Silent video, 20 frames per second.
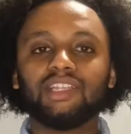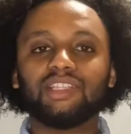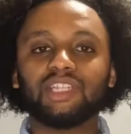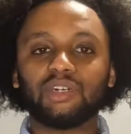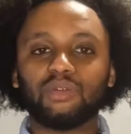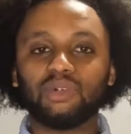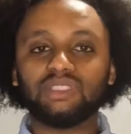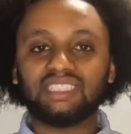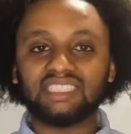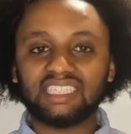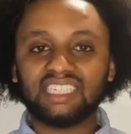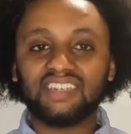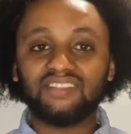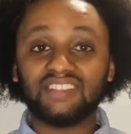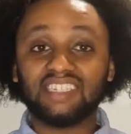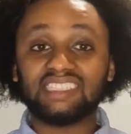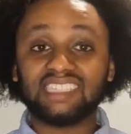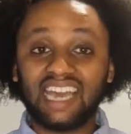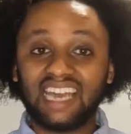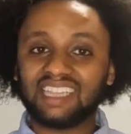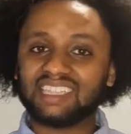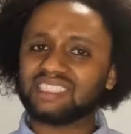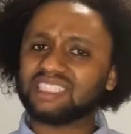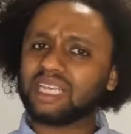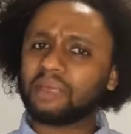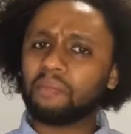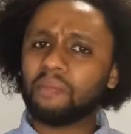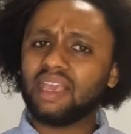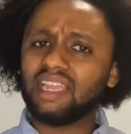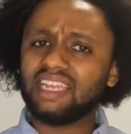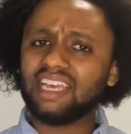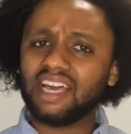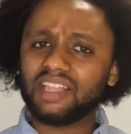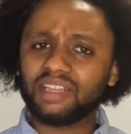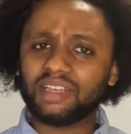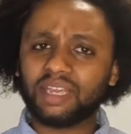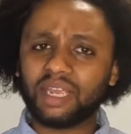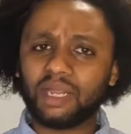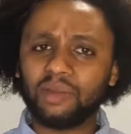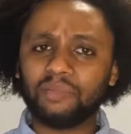The cuisine of these islands, like many
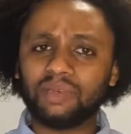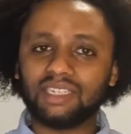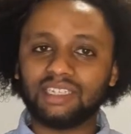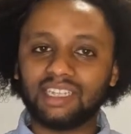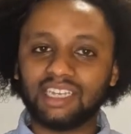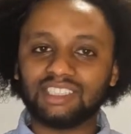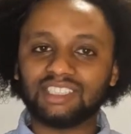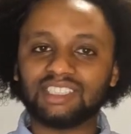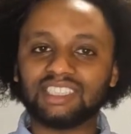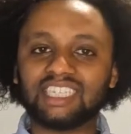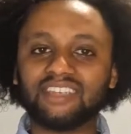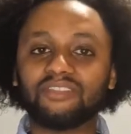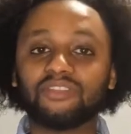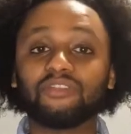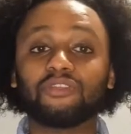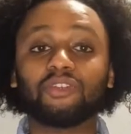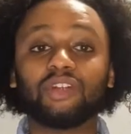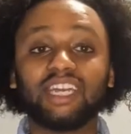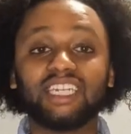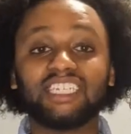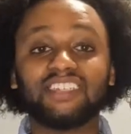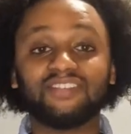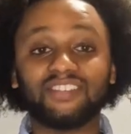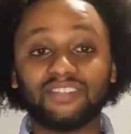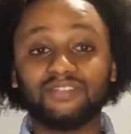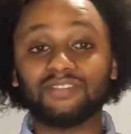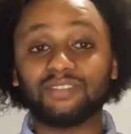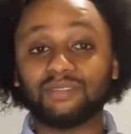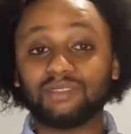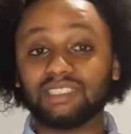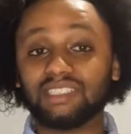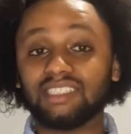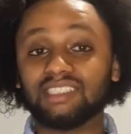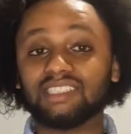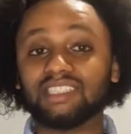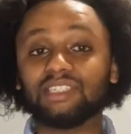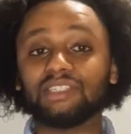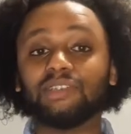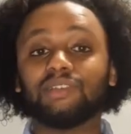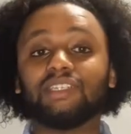other Caribbean nations, have a variety of influences,
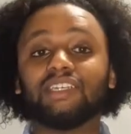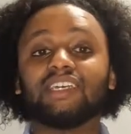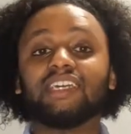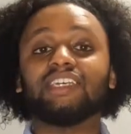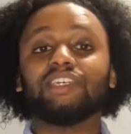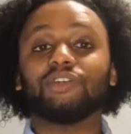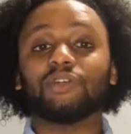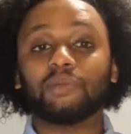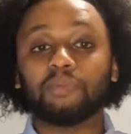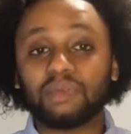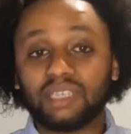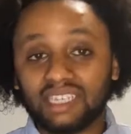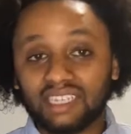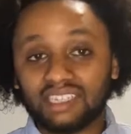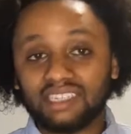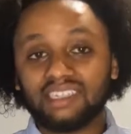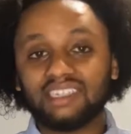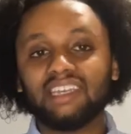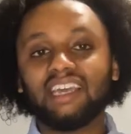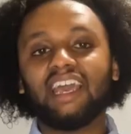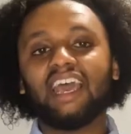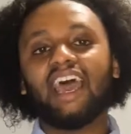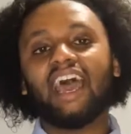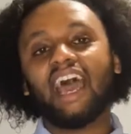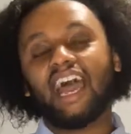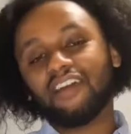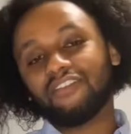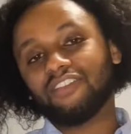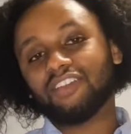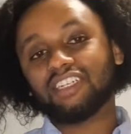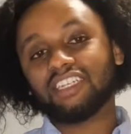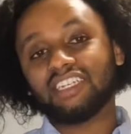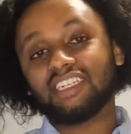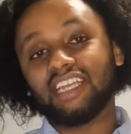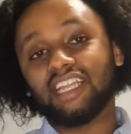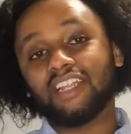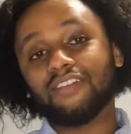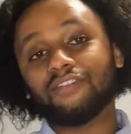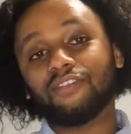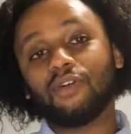including European, African,
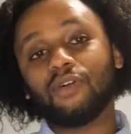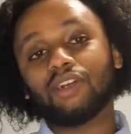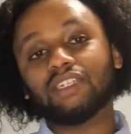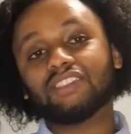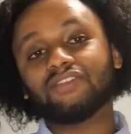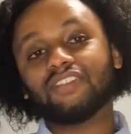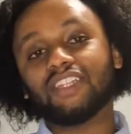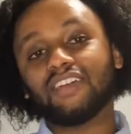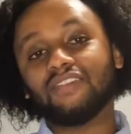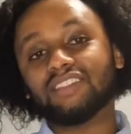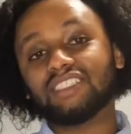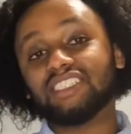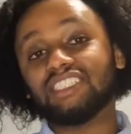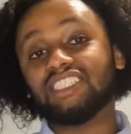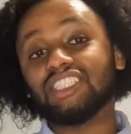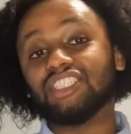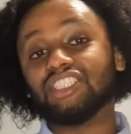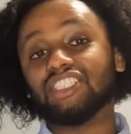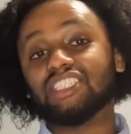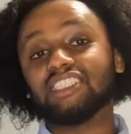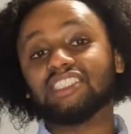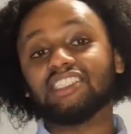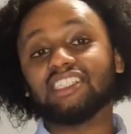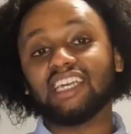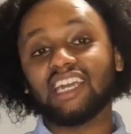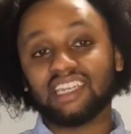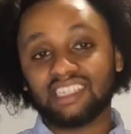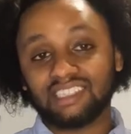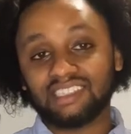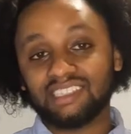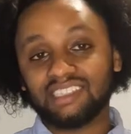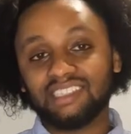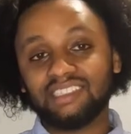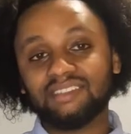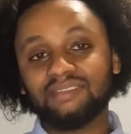and of course flavors indigenous to the island.